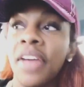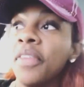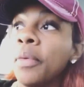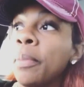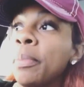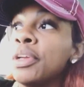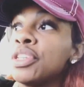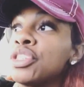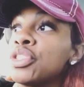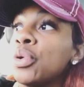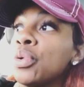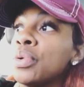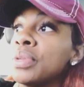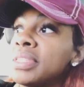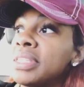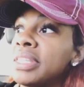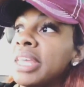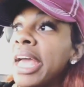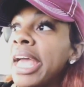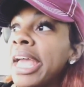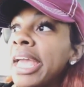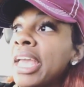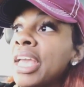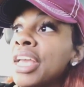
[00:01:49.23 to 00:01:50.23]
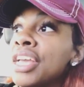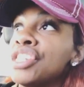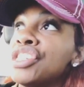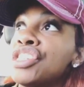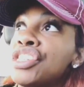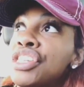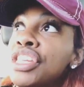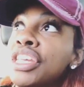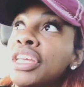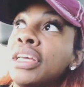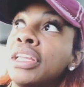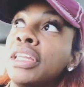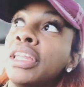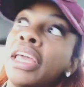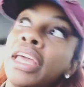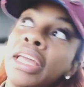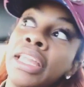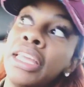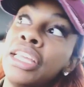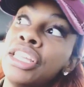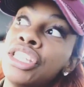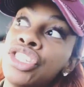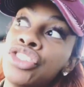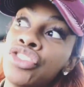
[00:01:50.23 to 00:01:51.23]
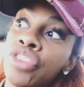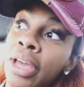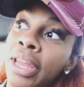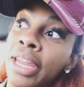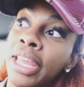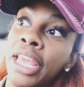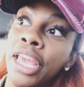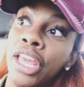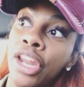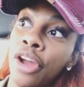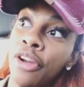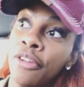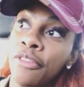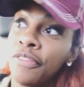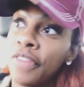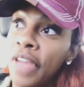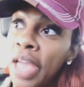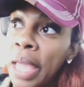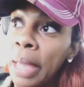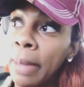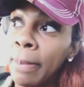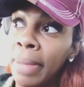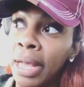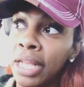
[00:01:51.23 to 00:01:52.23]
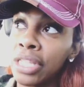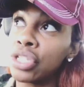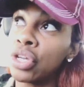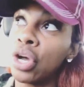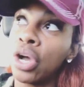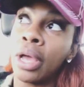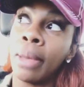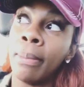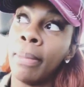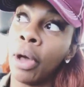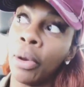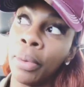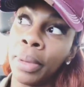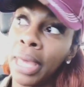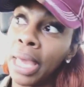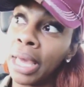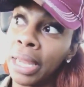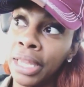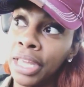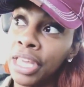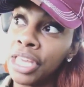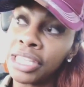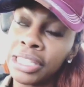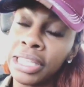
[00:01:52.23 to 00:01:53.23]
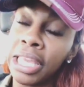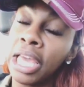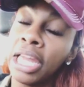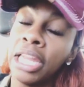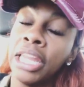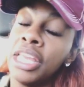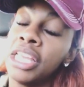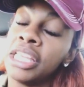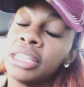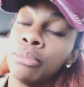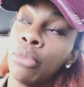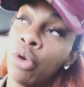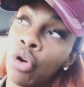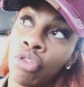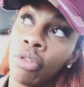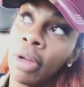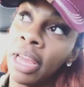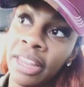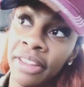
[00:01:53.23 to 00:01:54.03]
Never bitch gonna say she clearly is trying to get her fame by talking about Kelly because Kelly is more